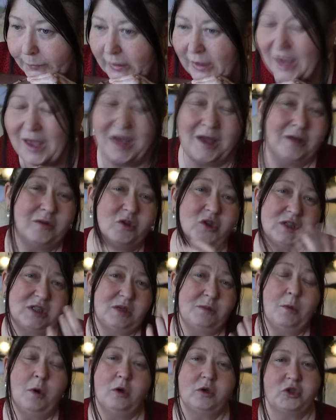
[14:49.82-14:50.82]
yeah,
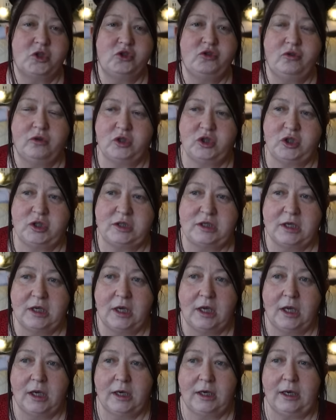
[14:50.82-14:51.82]
just a more structured,
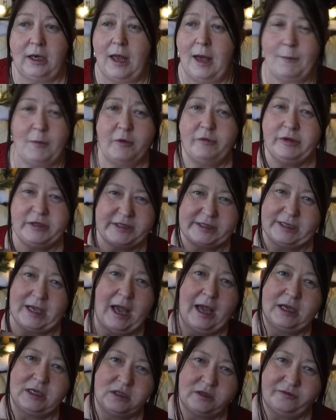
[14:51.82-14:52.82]
glamorous
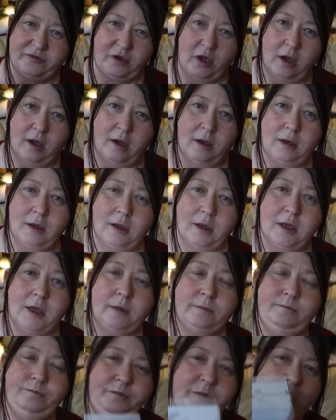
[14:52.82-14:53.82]
kind of curl.
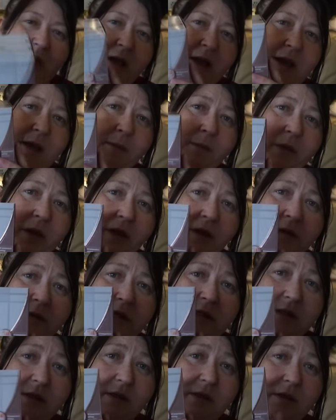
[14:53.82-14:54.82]

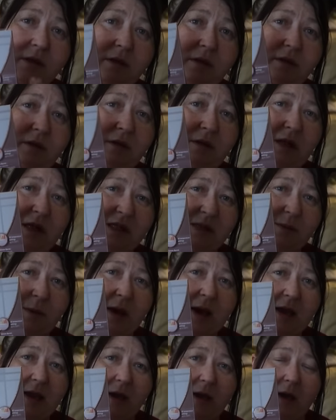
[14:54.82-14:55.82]
And that's
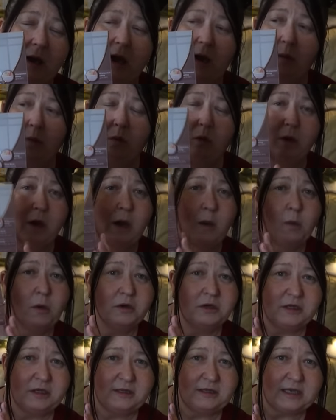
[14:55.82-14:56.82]
why I
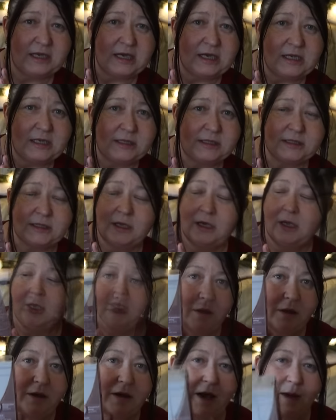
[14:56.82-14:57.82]
wanted these,
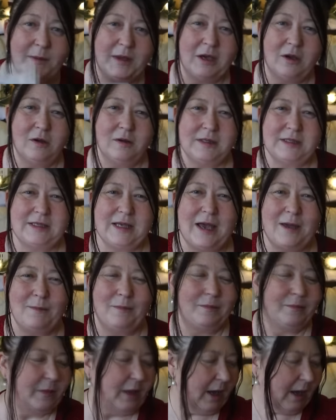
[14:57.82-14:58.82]
yeah, because
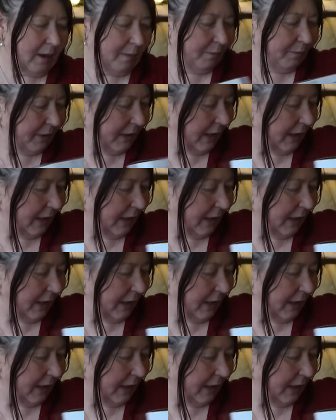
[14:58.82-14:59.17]
I'm